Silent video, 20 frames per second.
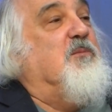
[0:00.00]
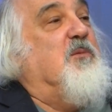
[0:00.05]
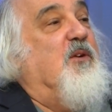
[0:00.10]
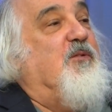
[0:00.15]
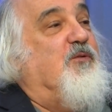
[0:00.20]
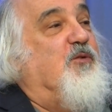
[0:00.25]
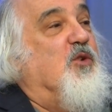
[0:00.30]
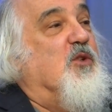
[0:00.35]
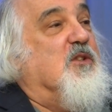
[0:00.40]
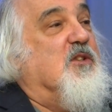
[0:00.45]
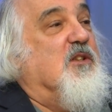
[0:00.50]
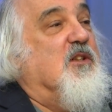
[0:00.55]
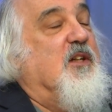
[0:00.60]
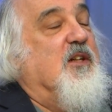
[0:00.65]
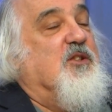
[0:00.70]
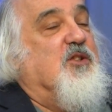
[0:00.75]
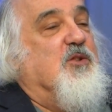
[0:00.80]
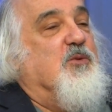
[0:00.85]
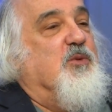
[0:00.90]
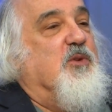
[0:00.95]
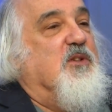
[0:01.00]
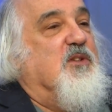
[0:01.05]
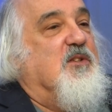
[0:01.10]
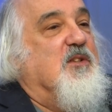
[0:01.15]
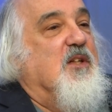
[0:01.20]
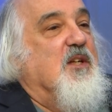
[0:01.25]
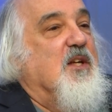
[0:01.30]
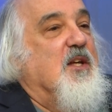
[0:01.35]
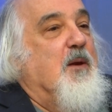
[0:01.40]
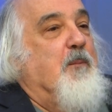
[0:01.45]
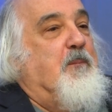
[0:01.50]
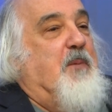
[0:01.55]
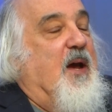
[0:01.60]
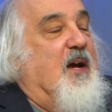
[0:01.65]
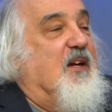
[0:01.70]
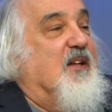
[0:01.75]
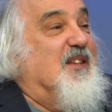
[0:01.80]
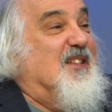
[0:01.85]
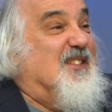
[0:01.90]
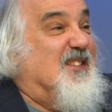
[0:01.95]
My first election was
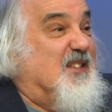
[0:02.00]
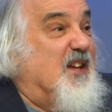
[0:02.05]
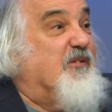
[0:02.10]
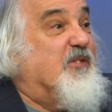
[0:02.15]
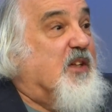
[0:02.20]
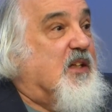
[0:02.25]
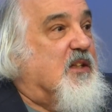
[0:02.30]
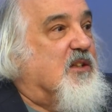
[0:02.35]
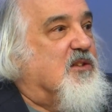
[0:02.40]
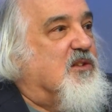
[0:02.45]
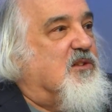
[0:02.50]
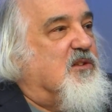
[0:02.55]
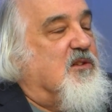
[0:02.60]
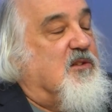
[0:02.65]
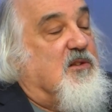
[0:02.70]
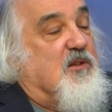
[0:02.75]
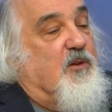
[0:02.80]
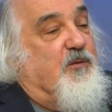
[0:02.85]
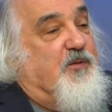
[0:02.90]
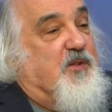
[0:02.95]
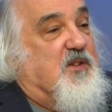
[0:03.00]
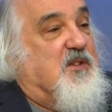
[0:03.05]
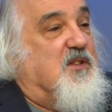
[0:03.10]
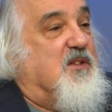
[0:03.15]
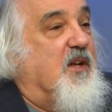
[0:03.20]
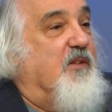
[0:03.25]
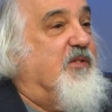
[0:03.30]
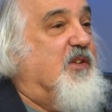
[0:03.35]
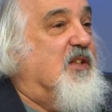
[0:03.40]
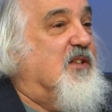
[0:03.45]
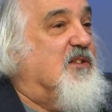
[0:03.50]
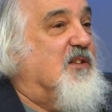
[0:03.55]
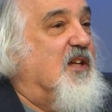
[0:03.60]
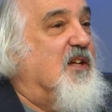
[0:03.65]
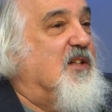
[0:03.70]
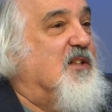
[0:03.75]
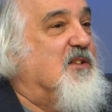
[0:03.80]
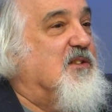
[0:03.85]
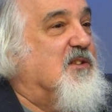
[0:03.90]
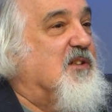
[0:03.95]
back in the 70s, so for the 70s,
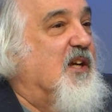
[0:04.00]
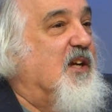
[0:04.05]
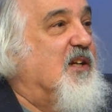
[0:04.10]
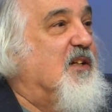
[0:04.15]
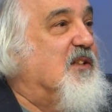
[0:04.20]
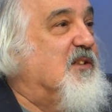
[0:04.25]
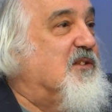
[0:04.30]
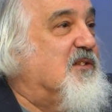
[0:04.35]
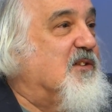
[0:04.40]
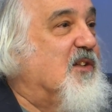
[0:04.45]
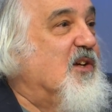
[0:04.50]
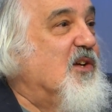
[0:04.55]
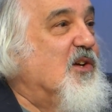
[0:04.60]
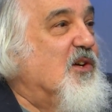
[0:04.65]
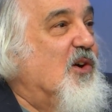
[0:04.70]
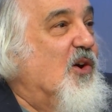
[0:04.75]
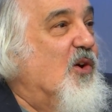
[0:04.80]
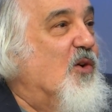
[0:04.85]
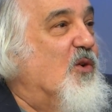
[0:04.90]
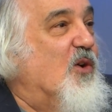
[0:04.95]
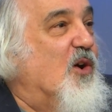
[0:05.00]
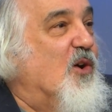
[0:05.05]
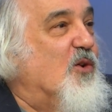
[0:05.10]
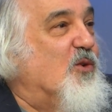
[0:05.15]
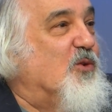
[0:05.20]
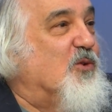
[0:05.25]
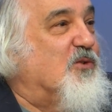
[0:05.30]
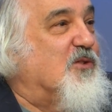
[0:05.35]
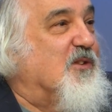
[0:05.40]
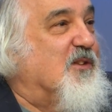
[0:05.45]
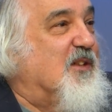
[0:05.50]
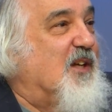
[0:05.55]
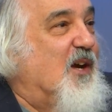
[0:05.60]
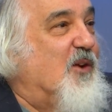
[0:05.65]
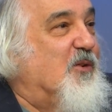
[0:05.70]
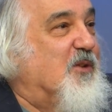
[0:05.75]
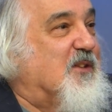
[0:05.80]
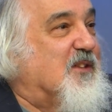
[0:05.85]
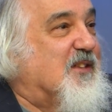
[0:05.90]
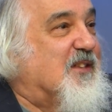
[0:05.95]
80s, 90s, 00s, and
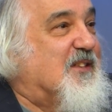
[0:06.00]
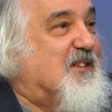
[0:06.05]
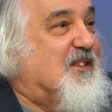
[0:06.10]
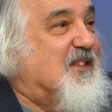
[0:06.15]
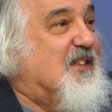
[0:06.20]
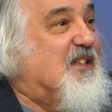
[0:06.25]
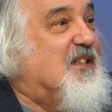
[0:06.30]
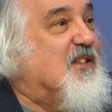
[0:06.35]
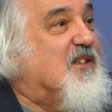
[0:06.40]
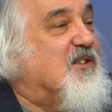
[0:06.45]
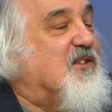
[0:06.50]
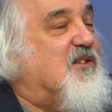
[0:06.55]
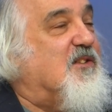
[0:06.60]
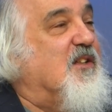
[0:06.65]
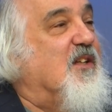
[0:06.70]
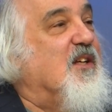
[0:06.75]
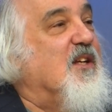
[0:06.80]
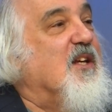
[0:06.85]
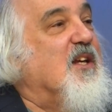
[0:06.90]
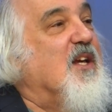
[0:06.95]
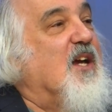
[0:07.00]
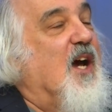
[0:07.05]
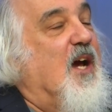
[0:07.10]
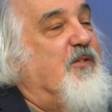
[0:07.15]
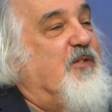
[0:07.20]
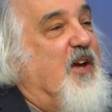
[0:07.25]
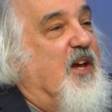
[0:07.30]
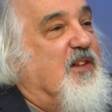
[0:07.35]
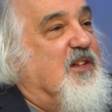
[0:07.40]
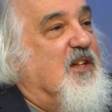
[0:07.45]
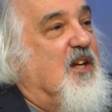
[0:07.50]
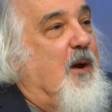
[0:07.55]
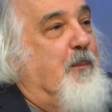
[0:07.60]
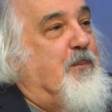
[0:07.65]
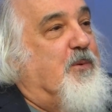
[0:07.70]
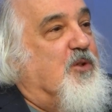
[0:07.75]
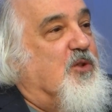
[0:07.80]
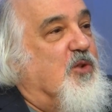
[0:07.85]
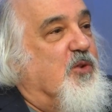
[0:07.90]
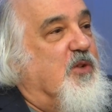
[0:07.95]
now into the teens, I've had the
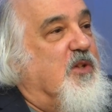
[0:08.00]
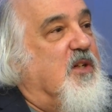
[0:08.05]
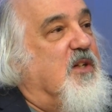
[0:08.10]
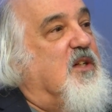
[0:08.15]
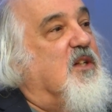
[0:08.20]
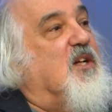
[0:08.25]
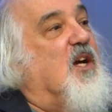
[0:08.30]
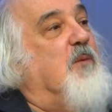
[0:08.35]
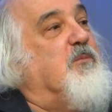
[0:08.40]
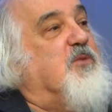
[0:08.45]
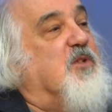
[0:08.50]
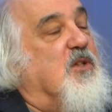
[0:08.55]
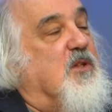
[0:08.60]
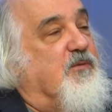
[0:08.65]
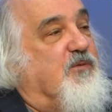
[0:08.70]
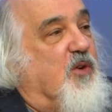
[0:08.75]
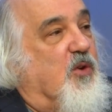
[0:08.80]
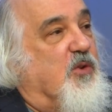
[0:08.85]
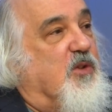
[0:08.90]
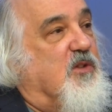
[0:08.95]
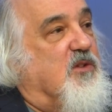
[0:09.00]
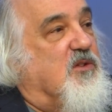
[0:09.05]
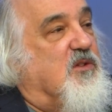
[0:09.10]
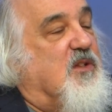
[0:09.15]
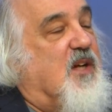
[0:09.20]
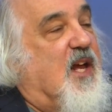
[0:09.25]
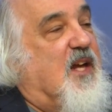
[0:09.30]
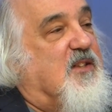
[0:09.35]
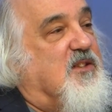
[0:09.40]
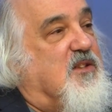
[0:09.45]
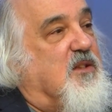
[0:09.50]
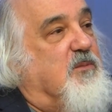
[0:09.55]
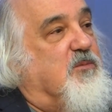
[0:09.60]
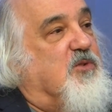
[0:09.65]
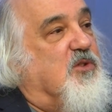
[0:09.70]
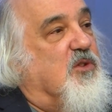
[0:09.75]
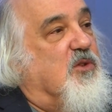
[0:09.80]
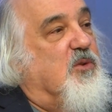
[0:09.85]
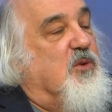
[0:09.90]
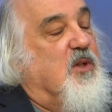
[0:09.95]
opportunity to come to the voters and ask them
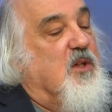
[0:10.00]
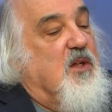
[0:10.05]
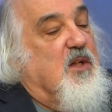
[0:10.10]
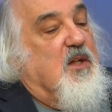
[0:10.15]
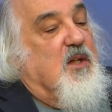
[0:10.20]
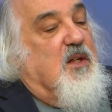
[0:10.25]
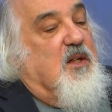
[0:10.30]
to